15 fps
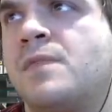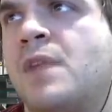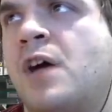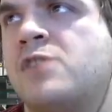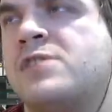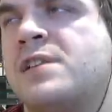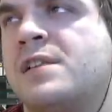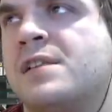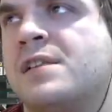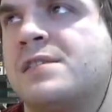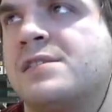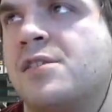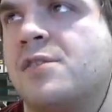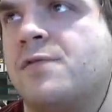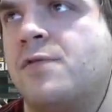I'll need to
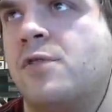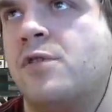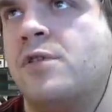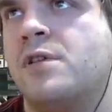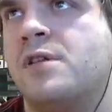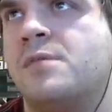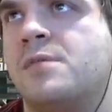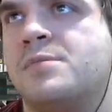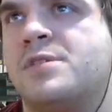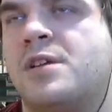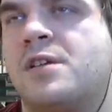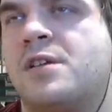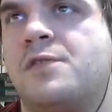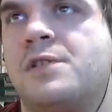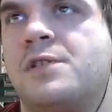listen to the full um,
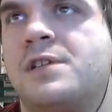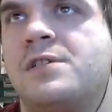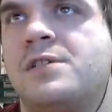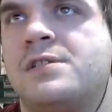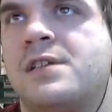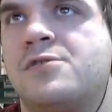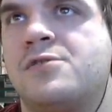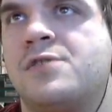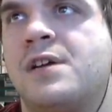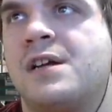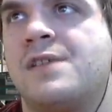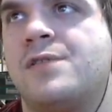Sonic Frontier soundtrack.